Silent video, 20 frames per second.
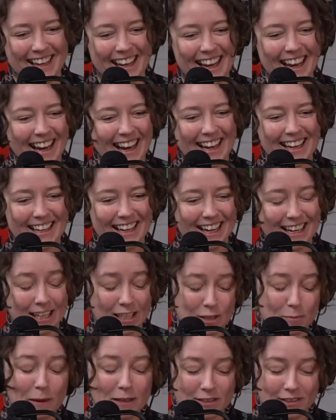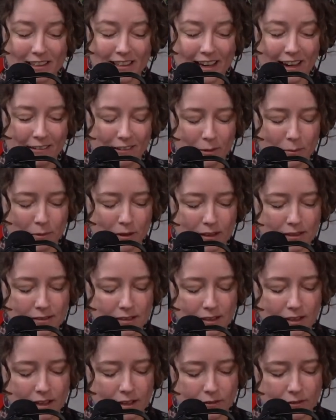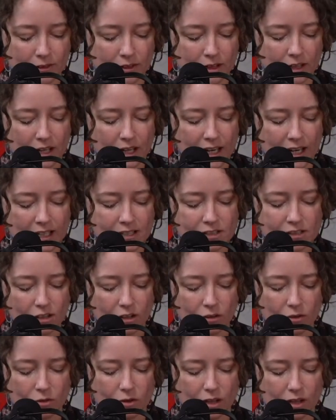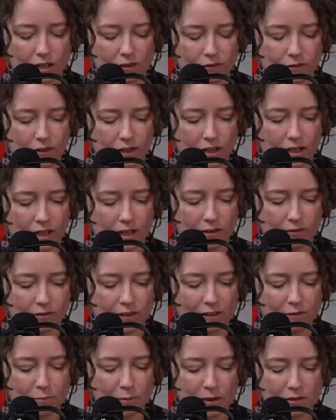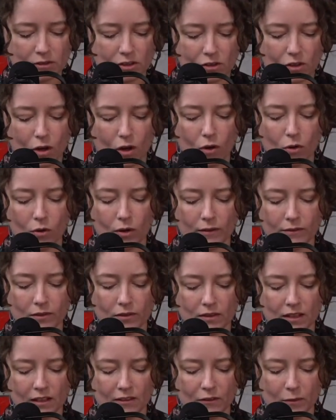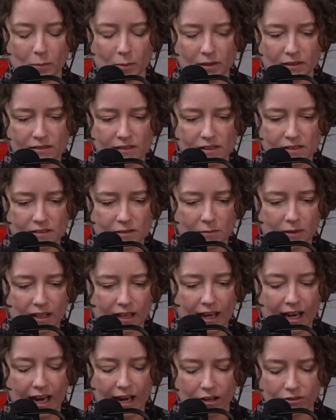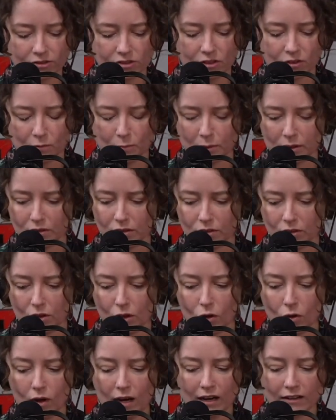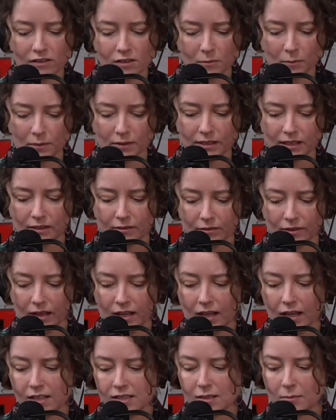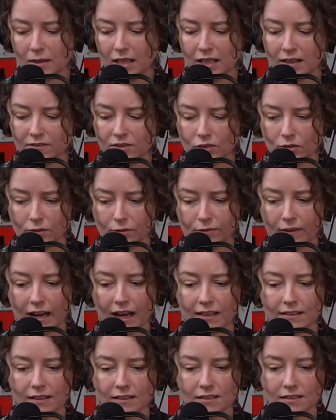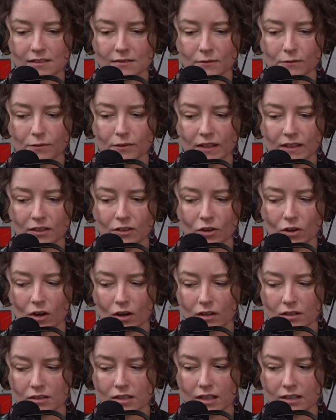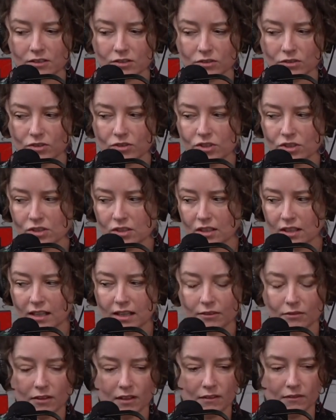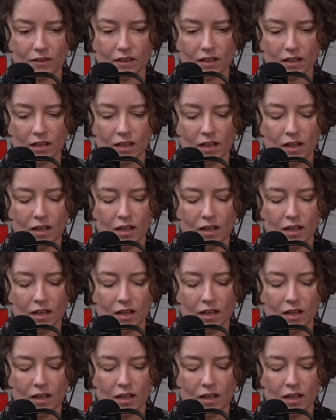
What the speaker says: And especially now it applies to the left. And so if they've built their whole, if you think of a belief system like a house, you've built your whole house of belief, somebody gives you a fact that doesn't fit your architecture, you're just going to get rid of it.